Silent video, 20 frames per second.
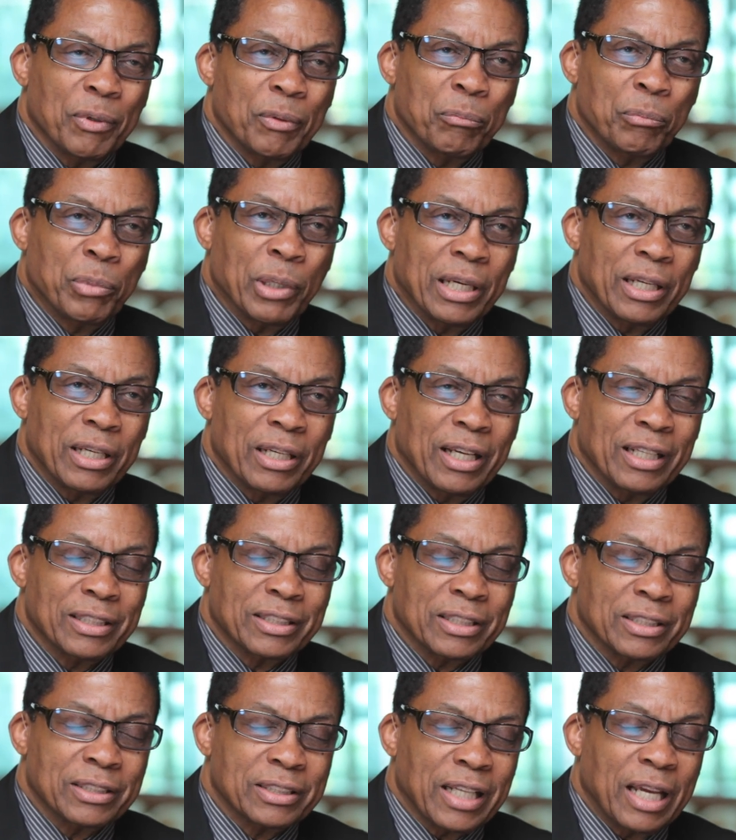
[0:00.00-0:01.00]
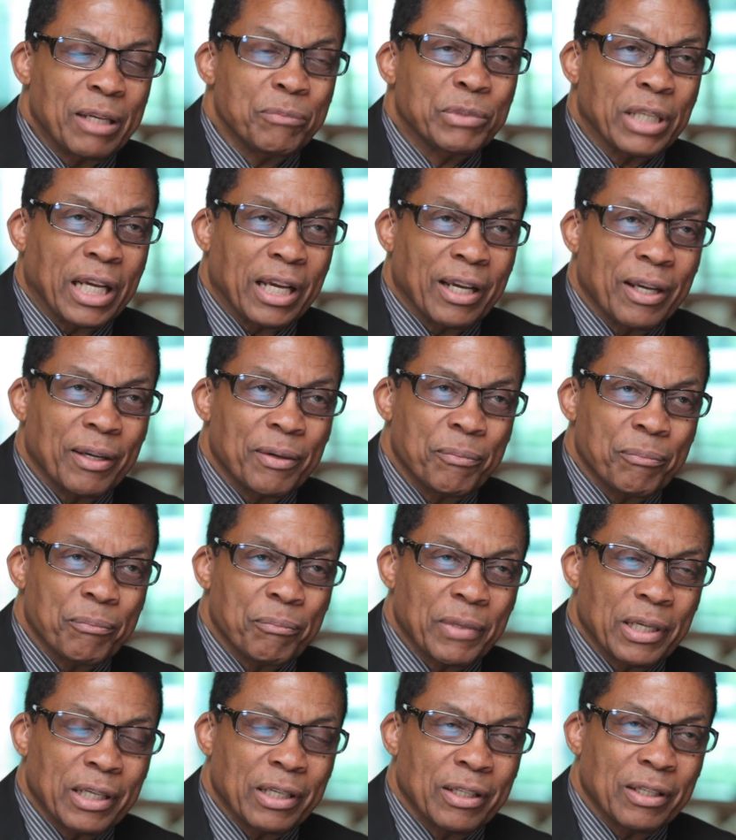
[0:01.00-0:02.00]
But at the same time,
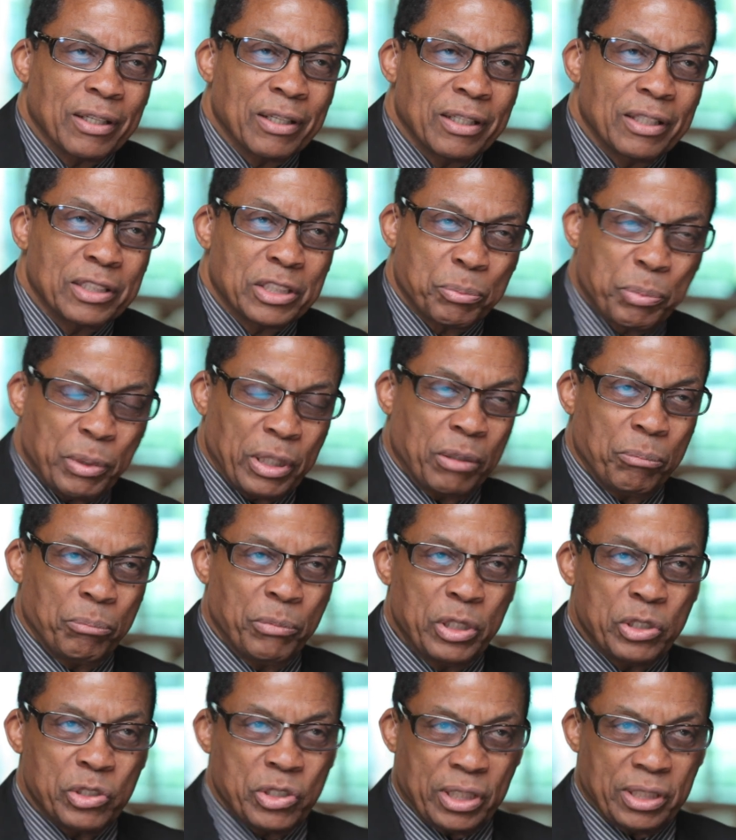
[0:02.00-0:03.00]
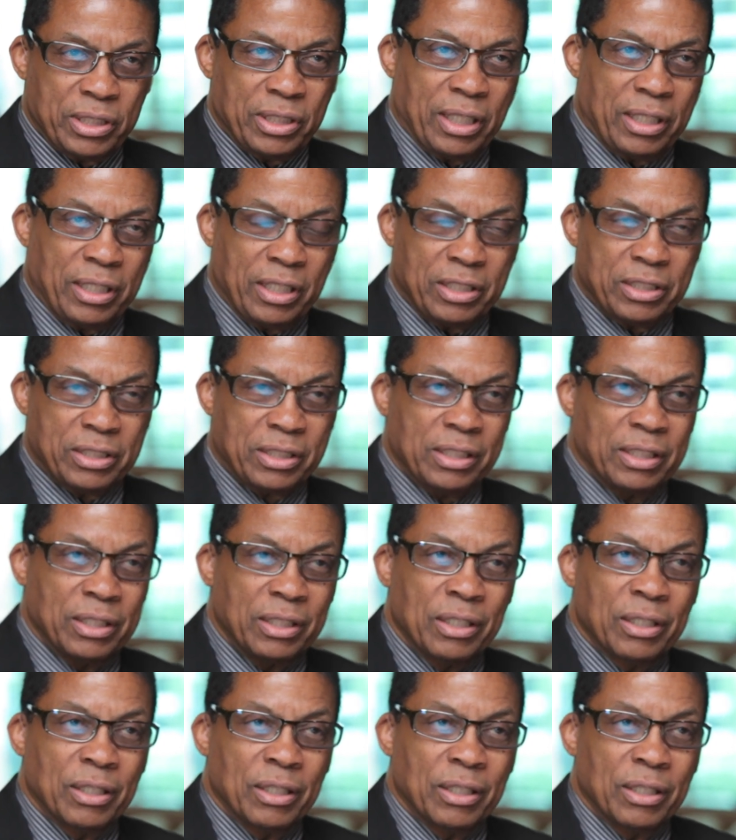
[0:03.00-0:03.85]
it's been a music that has